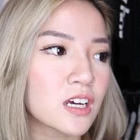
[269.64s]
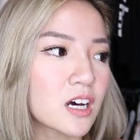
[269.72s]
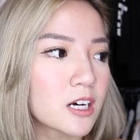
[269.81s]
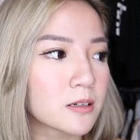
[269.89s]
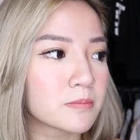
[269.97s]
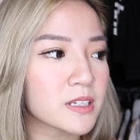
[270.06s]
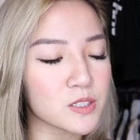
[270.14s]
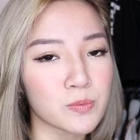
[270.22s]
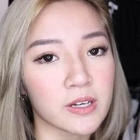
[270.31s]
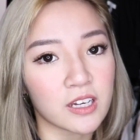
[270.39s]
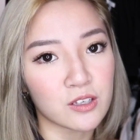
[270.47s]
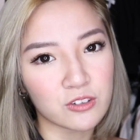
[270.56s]
that's
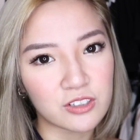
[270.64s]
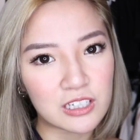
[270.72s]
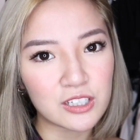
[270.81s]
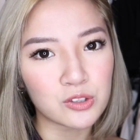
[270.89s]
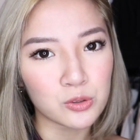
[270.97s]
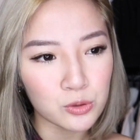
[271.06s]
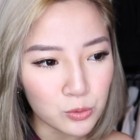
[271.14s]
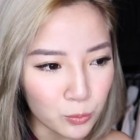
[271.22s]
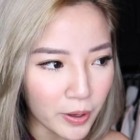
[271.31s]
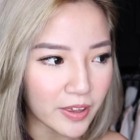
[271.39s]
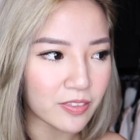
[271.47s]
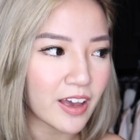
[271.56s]
what I usually do
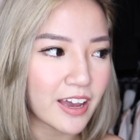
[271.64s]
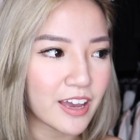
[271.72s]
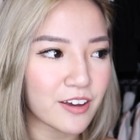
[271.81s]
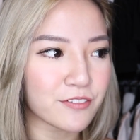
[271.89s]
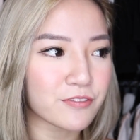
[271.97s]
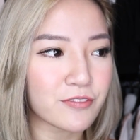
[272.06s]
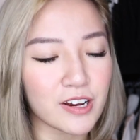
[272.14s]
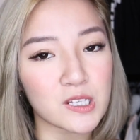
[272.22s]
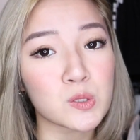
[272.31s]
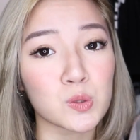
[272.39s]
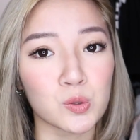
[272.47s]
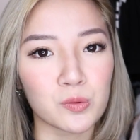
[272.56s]
when I have
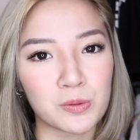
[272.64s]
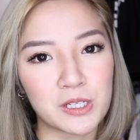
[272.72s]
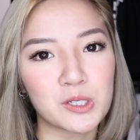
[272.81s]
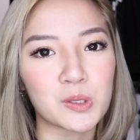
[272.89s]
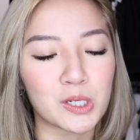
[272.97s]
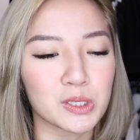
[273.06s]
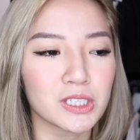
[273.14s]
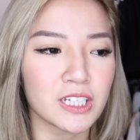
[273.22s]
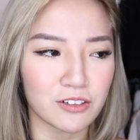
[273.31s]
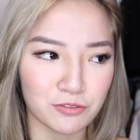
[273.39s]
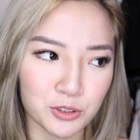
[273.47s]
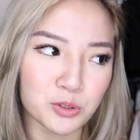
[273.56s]
friends who don't really know how to
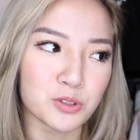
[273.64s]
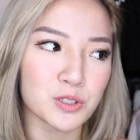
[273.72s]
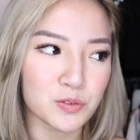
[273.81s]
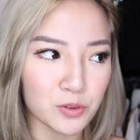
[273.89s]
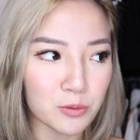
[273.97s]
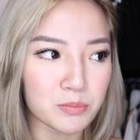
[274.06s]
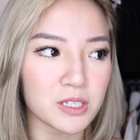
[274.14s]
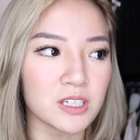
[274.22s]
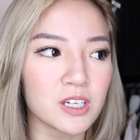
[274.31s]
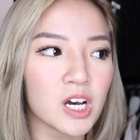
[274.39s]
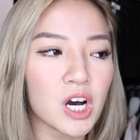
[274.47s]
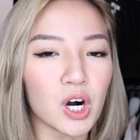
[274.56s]
take photos for
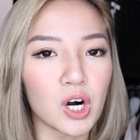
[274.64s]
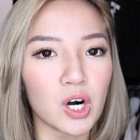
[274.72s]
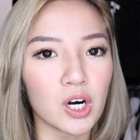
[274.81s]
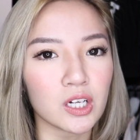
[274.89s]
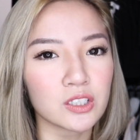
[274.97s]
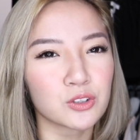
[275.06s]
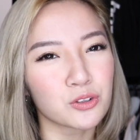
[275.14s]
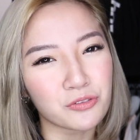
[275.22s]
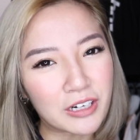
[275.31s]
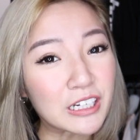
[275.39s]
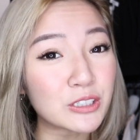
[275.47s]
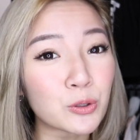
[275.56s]
me or don't
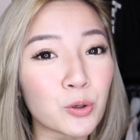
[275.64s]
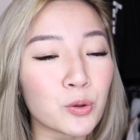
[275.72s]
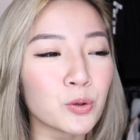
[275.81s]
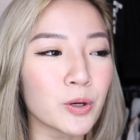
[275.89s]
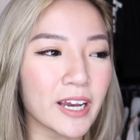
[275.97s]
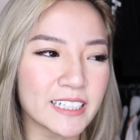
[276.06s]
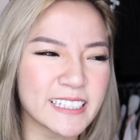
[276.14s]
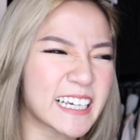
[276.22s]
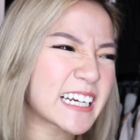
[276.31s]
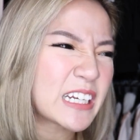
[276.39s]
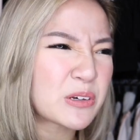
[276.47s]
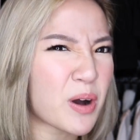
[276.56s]
really know
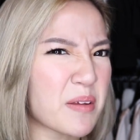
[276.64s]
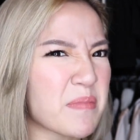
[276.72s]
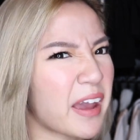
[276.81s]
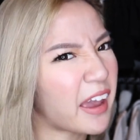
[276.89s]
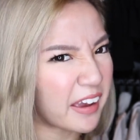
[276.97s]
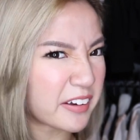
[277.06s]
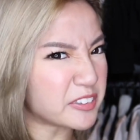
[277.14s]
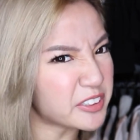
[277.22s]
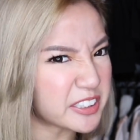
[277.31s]
exactly what my angle